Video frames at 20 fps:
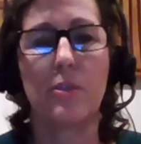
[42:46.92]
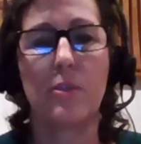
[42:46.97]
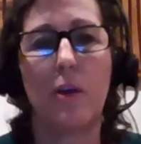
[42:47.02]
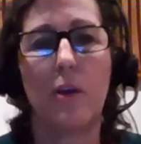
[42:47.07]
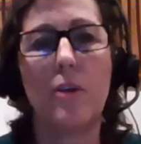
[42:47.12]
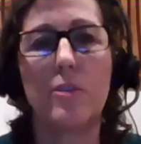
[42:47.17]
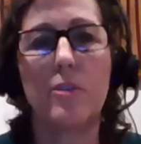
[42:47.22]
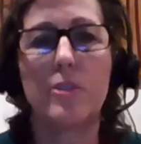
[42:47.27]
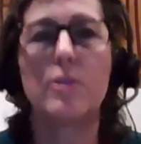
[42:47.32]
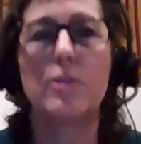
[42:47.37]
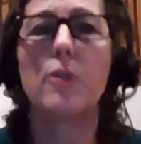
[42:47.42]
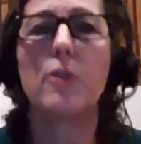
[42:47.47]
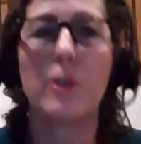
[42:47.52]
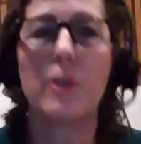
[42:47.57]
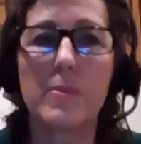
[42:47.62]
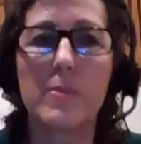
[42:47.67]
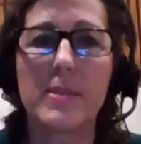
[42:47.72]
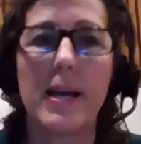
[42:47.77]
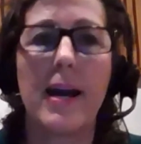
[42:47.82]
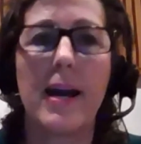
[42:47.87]
our zoning
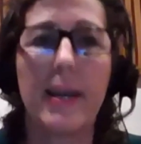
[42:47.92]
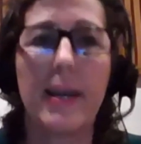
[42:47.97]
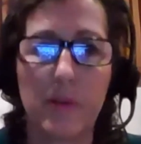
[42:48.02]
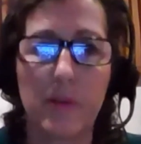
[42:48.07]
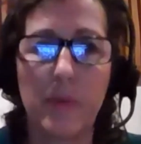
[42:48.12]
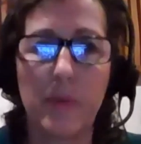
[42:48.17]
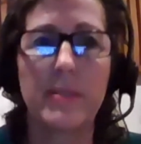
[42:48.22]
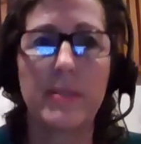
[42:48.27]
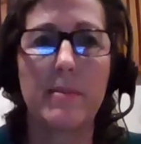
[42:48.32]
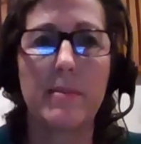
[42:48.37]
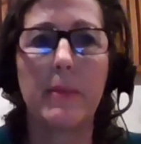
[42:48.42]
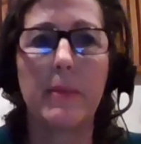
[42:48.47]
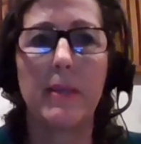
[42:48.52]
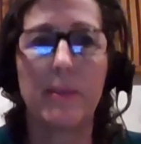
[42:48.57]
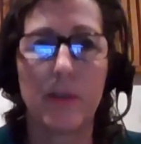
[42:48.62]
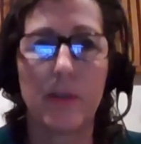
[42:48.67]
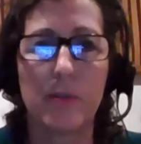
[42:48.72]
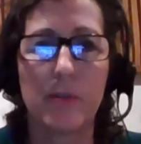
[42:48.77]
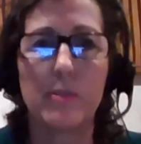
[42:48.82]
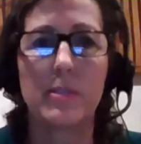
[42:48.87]
was adequate to
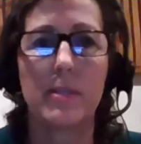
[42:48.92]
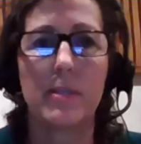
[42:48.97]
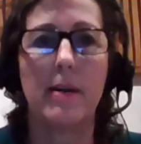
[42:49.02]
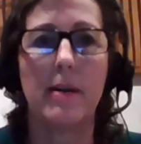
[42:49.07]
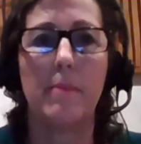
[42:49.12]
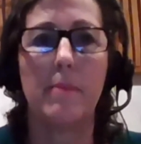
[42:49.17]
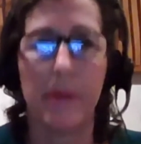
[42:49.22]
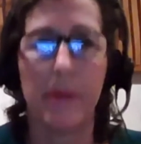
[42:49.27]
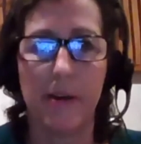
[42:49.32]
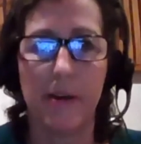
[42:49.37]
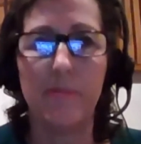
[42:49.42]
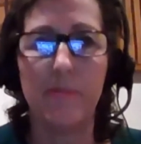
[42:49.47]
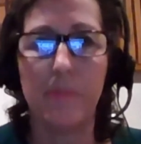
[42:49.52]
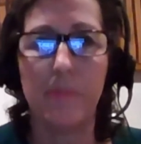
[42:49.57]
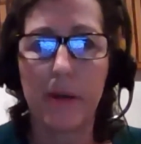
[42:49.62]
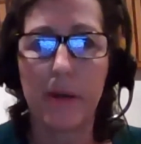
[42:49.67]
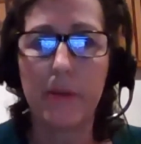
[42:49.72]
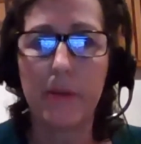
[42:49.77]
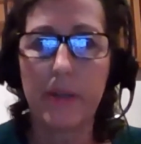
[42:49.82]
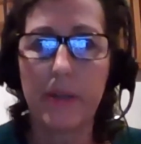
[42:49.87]
meet those above
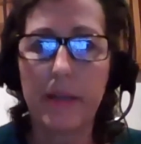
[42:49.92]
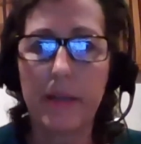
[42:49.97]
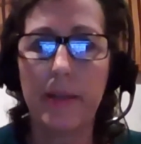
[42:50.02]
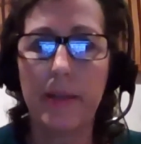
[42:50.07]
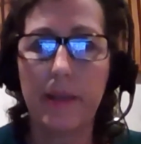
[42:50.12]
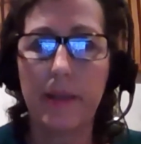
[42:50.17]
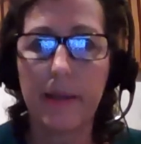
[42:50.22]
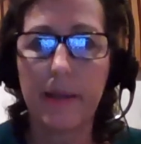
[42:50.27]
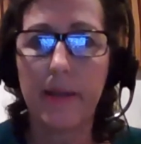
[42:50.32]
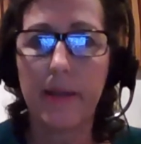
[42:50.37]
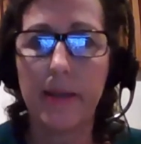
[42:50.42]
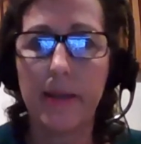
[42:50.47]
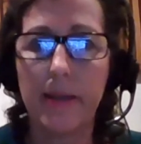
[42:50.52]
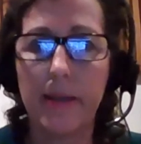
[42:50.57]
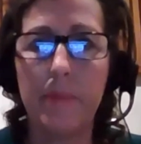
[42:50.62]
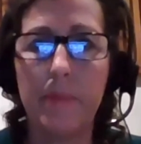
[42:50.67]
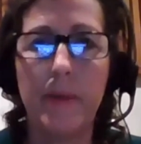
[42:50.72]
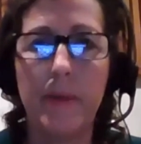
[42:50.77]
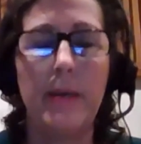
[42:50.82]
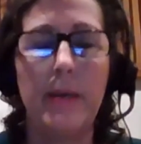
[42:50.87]
moderate
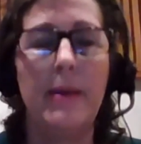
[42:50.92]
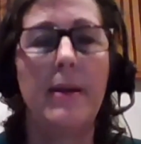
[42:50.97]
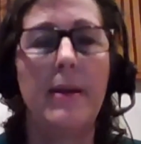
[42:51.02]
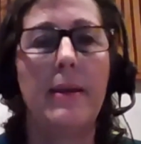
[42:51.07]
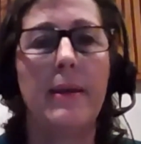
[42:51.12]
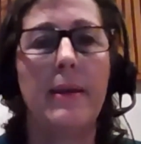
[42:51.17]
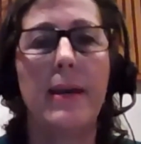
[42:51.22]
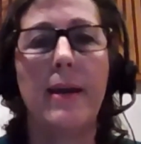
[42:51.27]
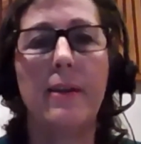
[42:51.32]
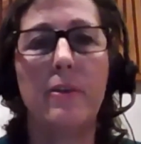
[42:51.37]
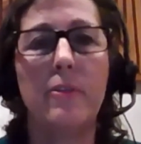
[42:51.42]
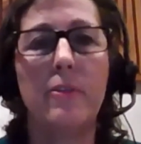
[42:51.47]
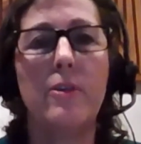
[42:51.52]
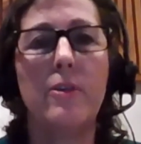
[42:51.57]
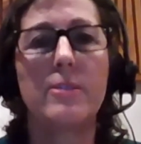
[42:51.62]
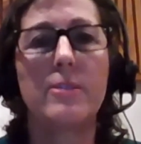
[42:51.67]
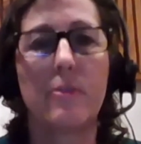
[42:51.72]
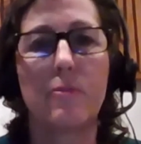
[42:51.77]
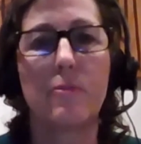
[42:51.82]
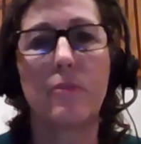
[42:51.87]
income
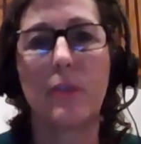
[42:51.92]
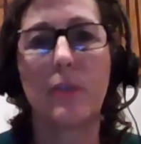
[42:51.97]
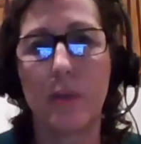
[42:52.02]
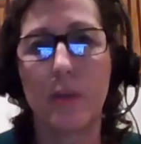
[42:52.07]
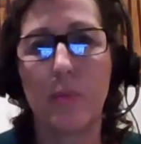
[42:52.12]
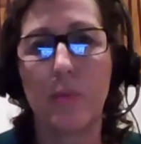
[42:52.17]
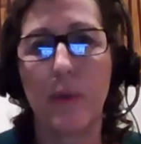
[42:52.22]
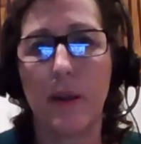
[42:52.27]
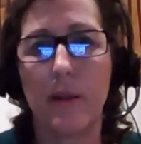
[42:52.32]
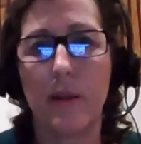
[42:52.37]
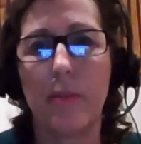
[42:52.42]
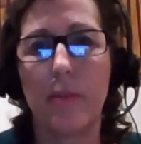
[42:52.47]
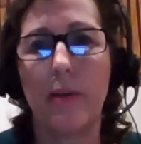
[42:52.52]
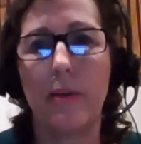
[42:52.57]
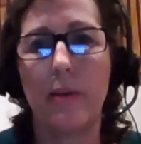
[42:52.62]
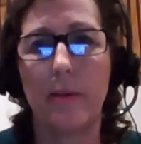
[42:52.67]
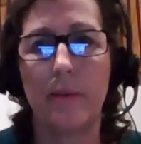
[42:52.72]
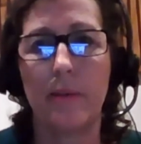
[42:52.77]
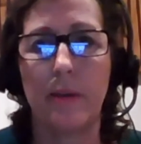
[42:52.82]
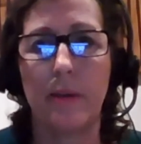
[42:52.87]
categories, and really where
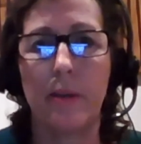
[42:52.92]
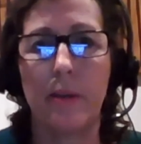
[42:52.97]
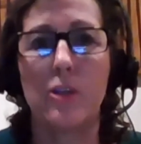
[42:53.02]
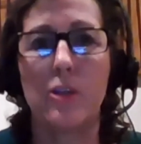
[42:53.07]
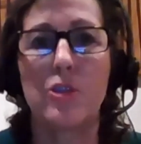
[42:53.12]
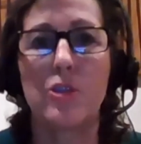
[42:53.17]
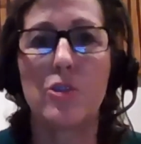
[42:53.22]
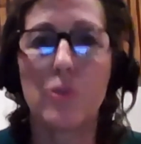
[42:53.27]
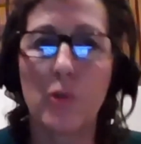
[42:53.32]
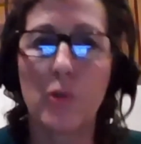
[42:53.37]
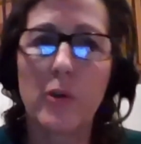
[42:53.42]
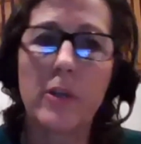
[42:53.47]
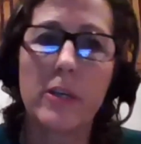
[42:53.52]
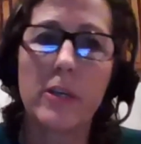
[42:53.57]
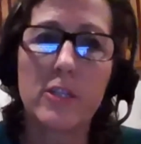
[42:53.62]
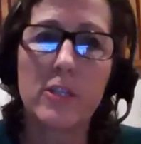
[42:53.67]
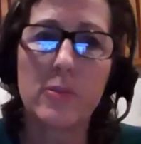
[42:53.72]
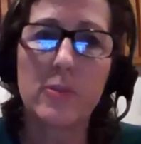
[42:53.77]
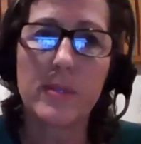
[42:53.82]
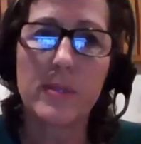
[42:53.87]
the
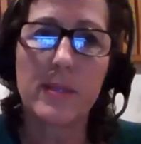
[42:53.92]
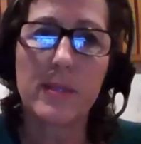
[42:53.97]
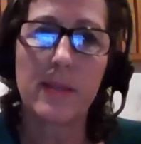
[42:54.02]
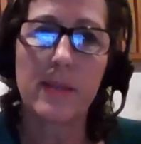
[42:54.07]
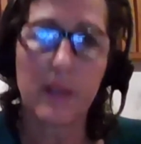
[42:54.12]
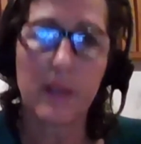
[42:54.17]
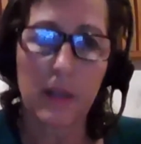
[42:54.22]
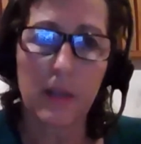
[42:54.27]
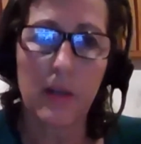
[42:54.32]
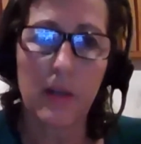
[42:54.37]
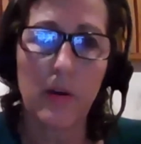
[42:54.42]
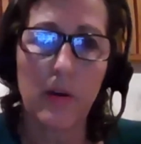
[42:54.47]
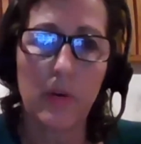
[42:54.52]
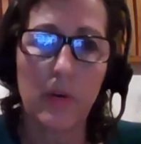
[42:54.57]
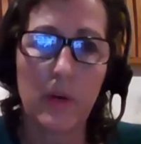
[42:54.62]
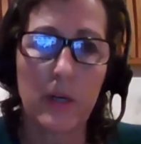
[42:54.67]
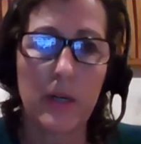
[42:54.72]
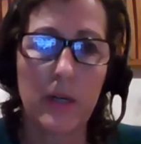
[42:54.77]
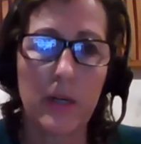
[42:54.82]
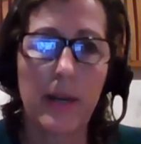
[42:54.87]
shortage was in the
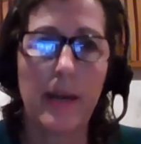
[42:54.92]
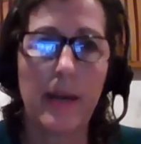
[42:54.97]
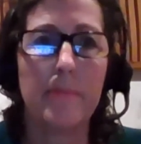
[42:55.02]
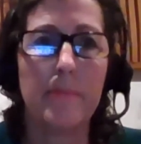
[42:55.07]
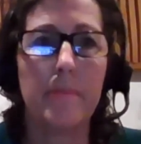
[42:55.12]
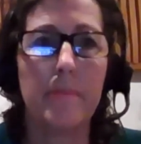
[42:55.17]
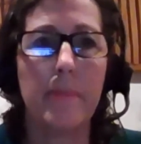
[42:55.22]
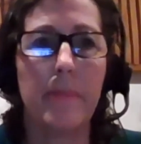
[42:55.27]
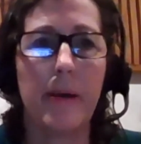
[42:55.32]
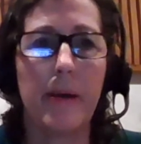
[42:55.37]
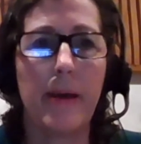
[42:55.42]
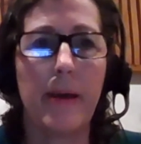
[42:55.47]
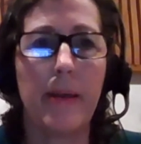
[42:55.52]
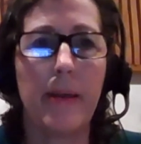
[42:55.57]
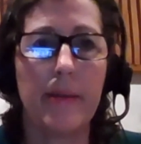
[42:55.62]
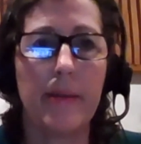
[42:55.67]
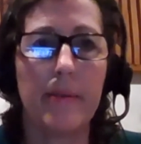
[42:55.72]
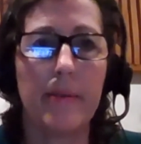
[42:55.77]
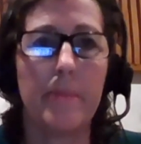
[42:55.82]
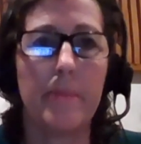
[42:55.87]
lower and
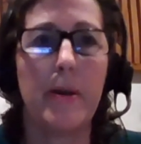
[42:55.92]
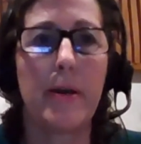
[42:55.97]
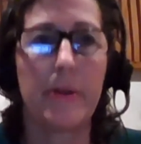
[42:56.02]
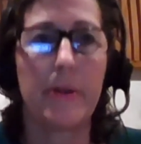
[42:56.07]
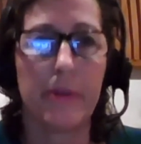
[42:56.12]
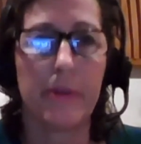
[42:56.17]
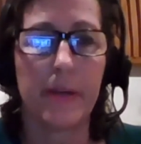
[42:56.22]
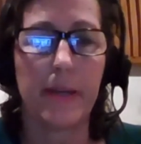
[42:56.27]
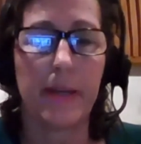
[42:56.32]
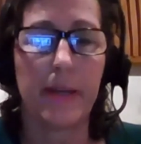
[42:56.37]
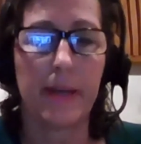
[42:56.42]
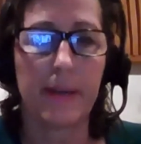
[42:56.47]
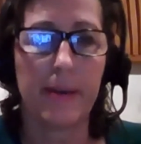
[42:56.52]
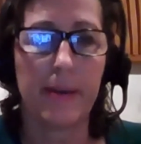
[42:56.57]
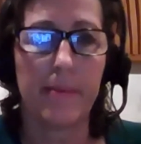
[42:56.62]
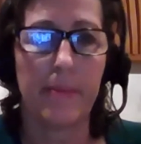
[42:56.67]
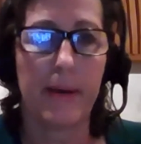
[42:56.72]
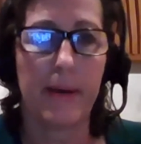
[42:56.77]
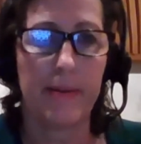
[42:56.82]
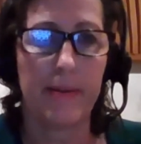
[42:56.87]
moderate
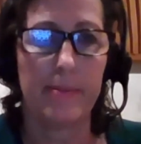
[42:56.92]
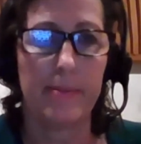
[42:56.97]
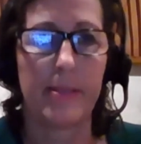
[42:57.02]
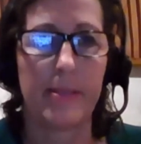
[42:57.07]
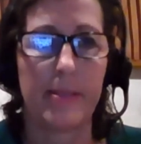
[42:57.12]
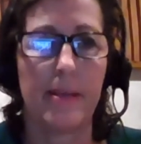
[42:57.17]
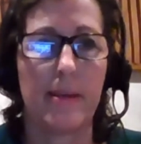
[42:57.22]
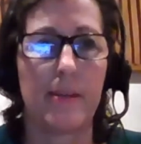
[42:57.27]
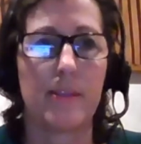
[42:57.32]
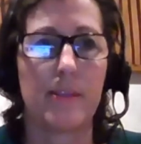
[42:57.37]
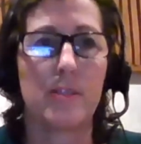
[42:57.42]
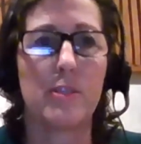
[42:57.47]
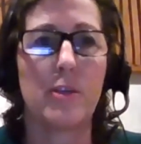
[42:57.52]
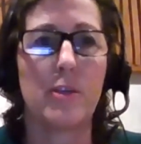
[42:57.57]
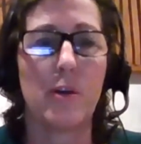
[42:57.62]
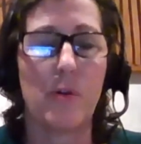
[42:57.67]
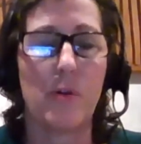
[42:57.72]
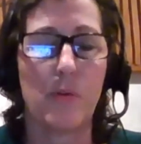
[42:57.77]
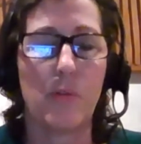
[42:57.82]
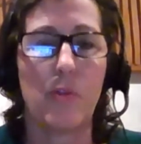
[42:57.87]
income housing.
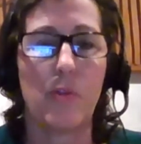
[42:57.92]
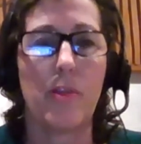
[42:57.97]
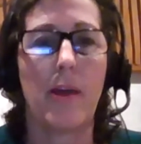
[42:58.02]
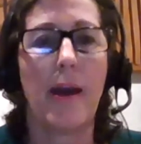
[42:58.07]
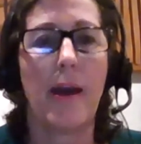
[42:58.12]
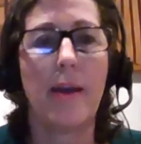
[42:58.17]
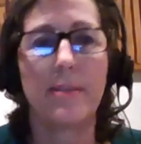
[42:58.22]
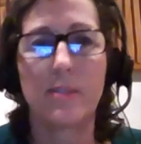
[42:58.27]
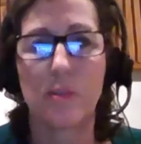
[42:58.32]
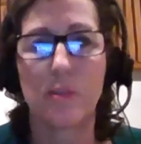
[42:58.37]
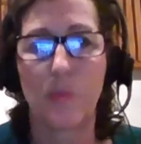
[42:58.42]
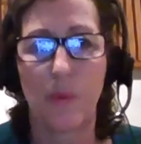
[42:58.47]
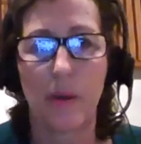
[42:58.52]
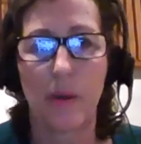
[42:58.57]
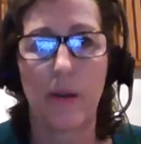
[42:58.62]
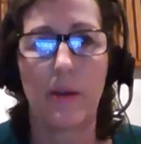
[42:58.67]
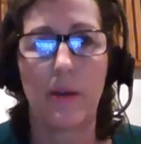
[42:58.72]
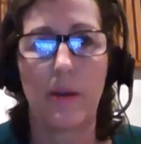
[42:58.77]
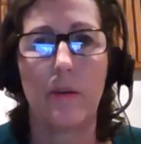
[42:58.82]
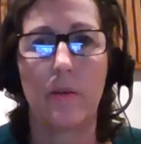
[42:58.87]
So that's
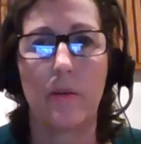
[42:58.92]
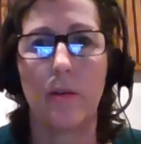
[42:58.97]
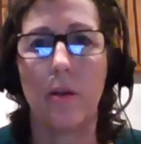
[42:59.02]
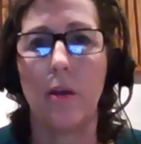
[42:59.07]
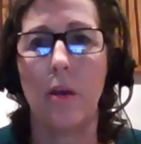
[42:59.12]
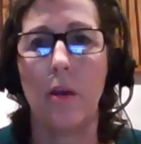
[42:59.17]
where